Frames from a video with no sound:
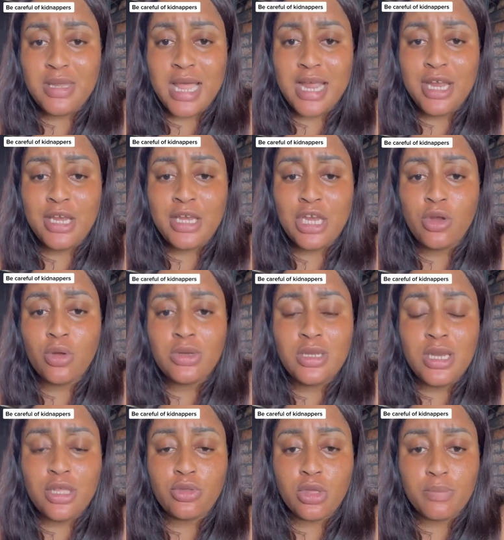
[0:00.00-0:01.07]
that they don't
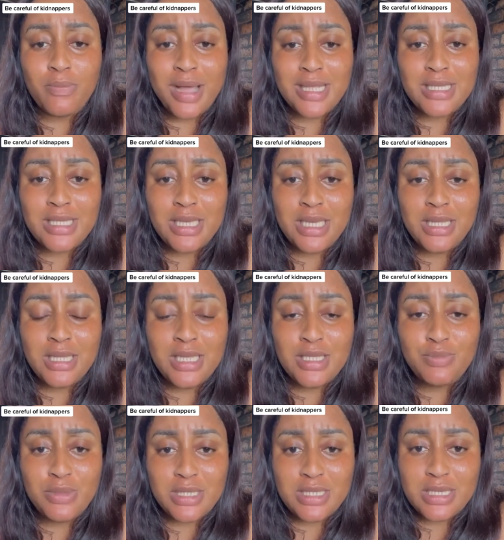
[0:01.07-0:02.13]
need a third party in this
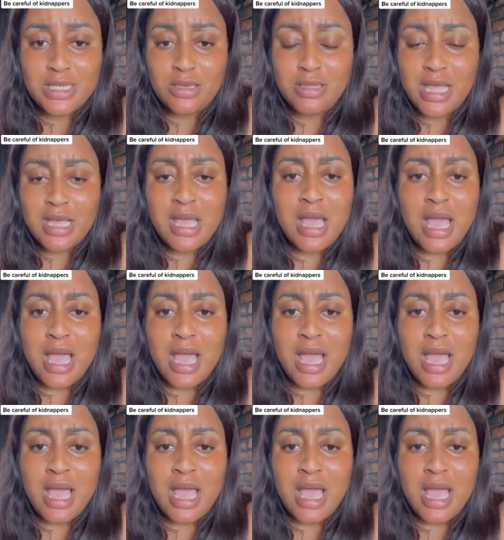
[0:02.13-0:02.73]
business. I was like,